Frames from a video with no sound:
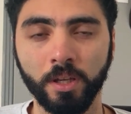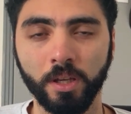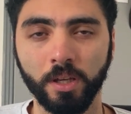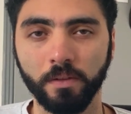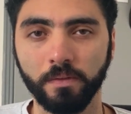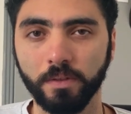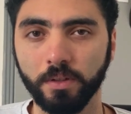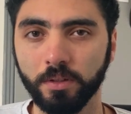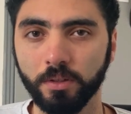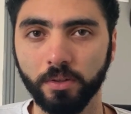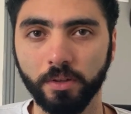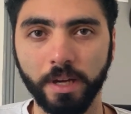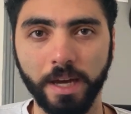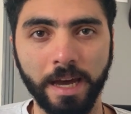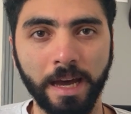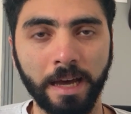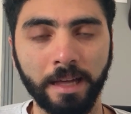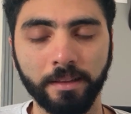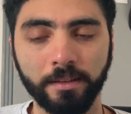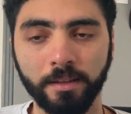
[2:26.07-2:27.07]
If you look
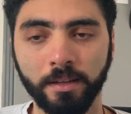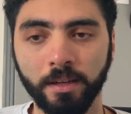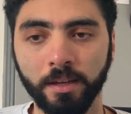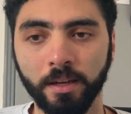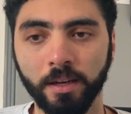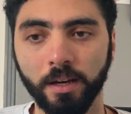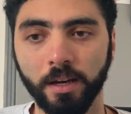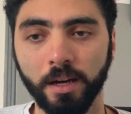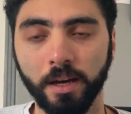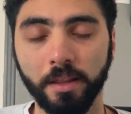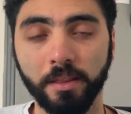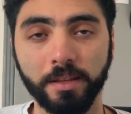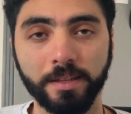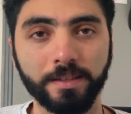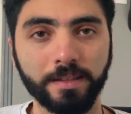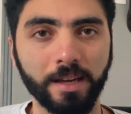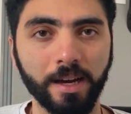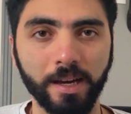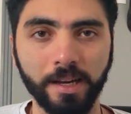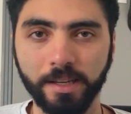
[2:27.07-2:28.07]
at the
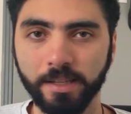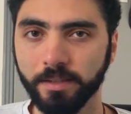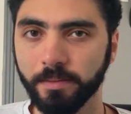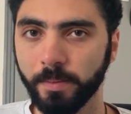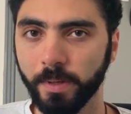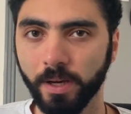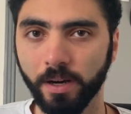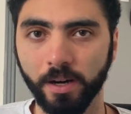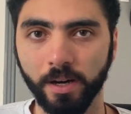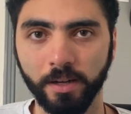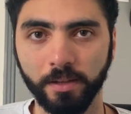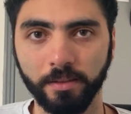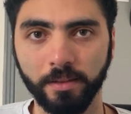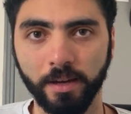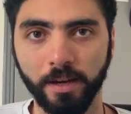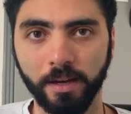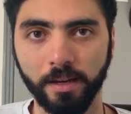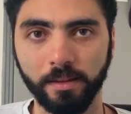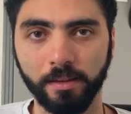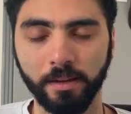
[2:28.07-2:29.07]
science behind
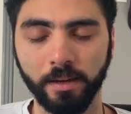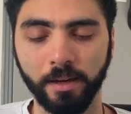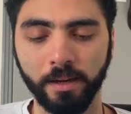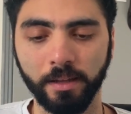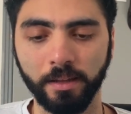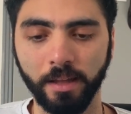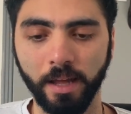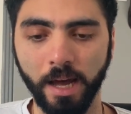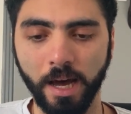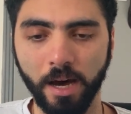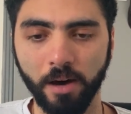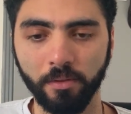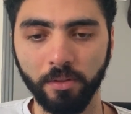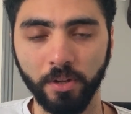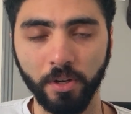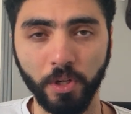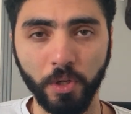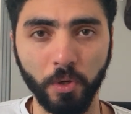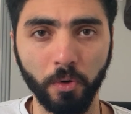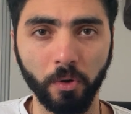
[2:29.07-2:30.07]
that and how the
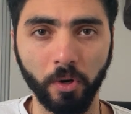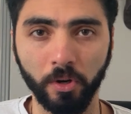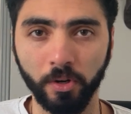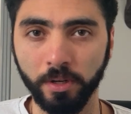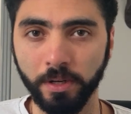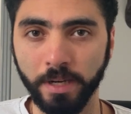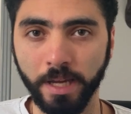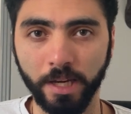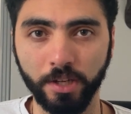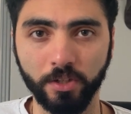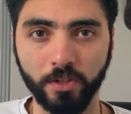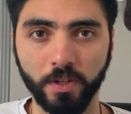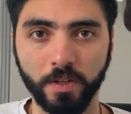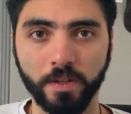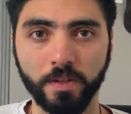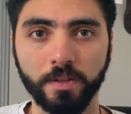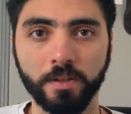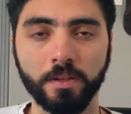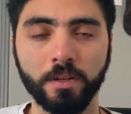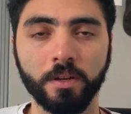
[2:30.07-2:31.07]
neural
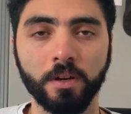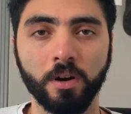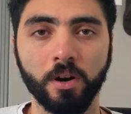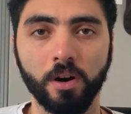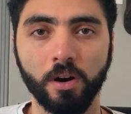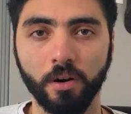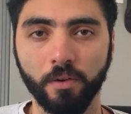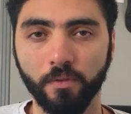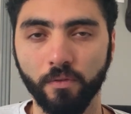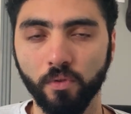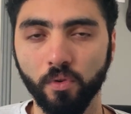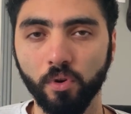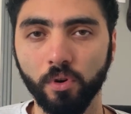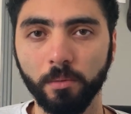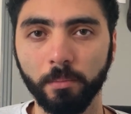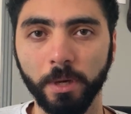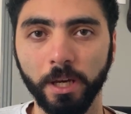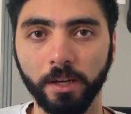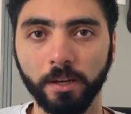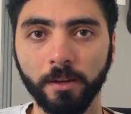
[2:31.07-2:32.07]
connections are
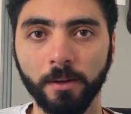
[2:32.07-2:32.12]
forming,